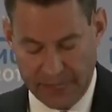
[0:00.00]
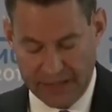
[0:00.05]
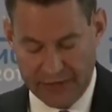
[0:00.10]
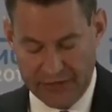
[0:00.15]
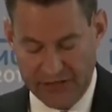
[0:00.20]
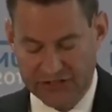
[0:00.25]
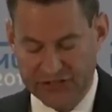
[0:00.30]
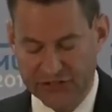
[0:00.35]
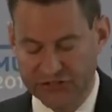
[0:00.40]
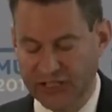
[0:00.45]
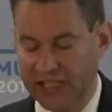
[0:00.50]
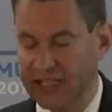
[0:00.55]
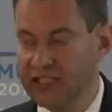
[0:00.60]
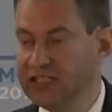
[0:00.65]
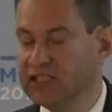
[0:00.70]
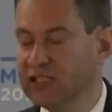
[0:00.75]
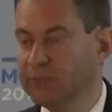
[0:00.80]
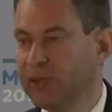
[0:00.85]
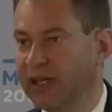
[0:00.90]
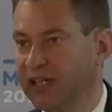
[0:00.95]
This is
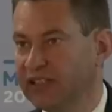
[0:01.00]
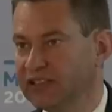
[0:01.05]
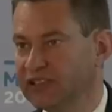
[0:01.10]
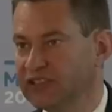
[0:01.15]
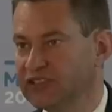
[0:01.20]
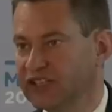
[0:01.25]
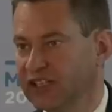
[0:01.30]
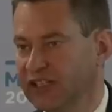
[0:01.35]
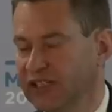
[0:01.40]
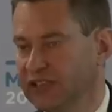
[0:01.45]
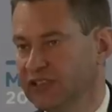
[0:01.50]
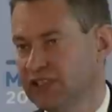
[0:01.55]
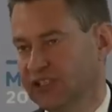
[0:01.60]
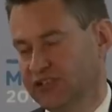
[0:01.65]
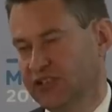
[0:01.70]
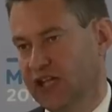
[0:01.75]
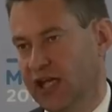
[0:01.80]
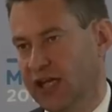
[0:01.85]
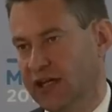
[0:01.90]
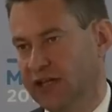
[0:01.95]
independence in
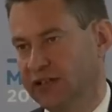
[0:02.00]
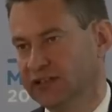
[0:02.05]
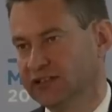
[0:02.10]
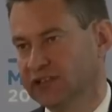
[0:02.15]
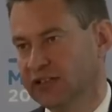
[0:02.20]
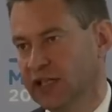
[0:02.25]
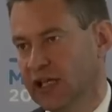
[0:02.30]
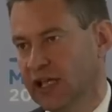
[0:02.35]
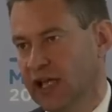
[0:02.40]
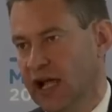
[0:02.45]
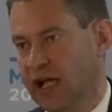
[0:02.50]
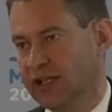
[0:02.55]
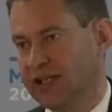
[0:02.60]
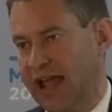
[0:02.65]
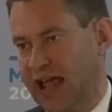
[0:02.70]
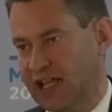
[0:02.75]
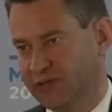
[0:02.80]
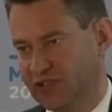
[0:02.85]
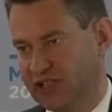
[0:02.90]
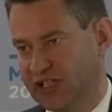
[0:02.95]
disguise, and
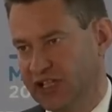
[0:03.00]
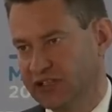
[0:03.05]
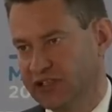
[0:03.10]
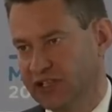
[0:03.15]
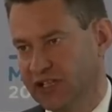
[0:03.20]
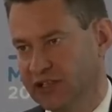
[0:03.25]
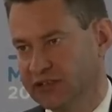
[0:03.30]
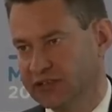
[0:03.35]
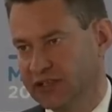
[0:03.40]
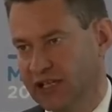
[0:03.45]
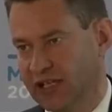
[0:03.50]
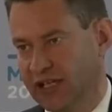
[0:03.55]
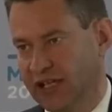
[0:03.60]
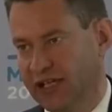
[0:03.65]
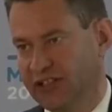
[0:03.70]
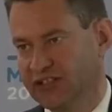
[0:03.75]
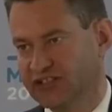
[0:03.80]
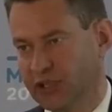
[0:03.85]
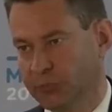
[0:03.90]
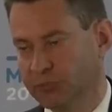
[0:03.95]
advocating it
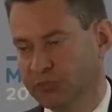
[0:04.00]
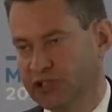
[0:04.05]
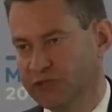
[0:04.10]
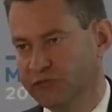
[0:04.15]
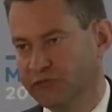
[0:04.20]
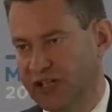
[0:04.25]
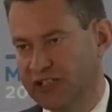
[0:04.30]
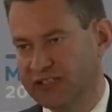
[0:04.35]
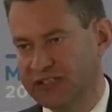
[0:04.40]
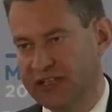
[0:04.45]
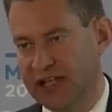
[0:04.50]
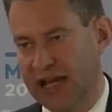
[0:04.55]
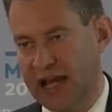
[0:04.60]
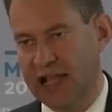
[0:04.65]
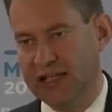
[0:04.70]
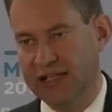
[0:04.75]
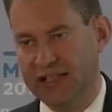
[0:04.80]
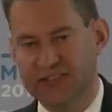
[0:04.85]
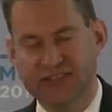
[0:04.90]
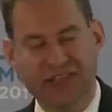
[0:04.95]
is simply fighting
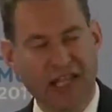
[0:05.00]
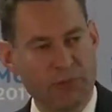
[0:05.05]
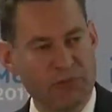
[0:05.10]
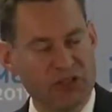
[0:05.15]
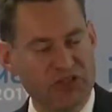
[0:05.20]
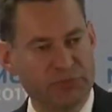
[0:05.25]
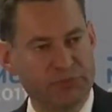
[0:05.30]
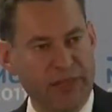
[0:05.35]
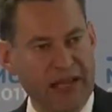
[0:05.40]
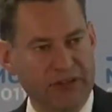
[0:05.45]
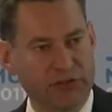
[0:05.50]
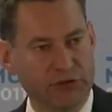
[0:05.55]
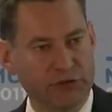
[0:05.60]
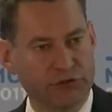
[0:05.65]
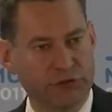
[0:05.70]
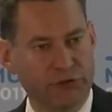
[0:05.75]
Alex Salmond's battles